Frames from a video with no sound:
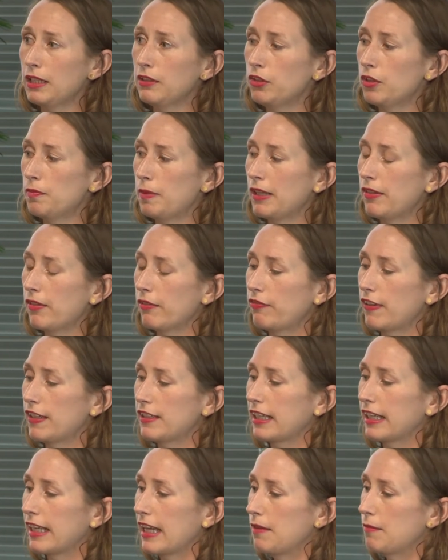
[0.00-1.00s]
a new piece of
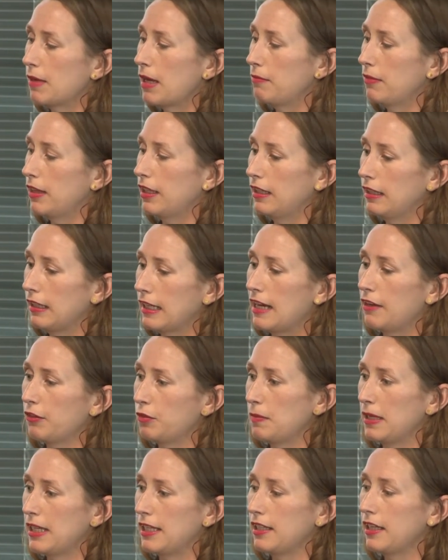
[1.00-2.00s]
funding came up that
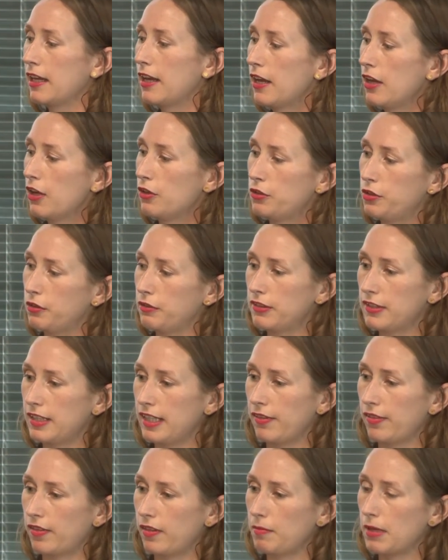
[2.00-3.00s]
allowed me to
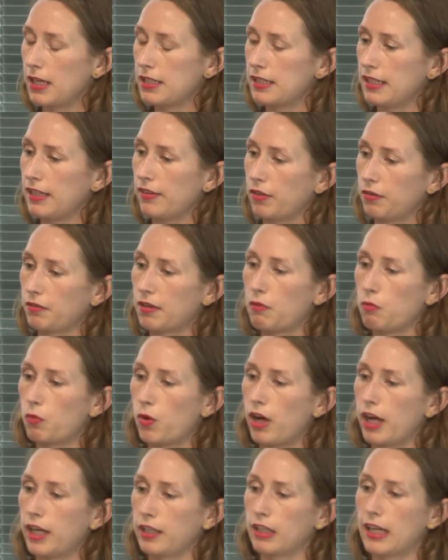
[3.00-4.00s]
test some ideas around
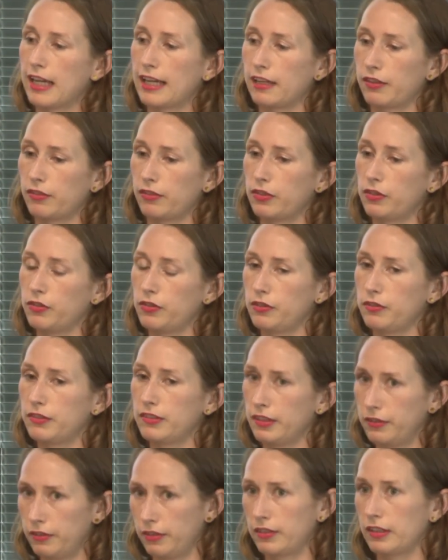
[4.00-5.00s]
what I'd like us to do
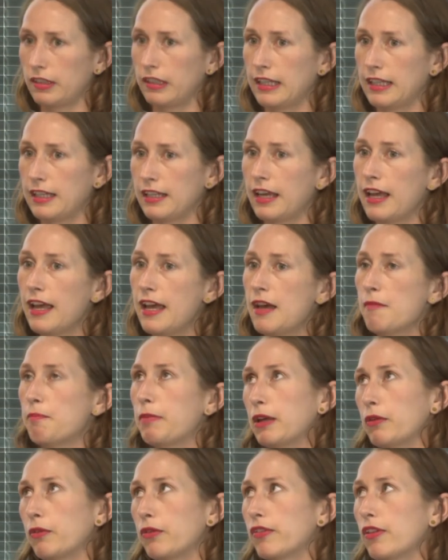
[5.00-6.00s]
digitally,
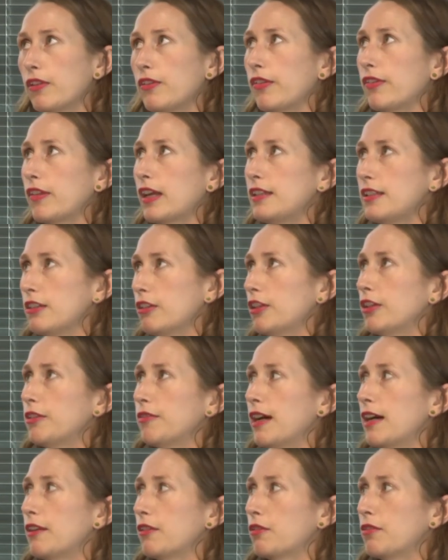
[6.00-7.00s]
but also this idea
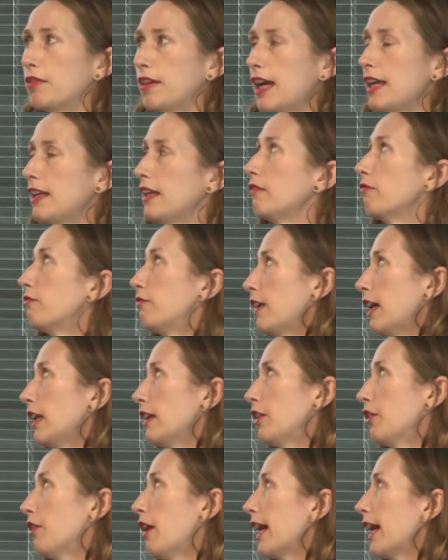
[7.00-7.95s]
around creating value.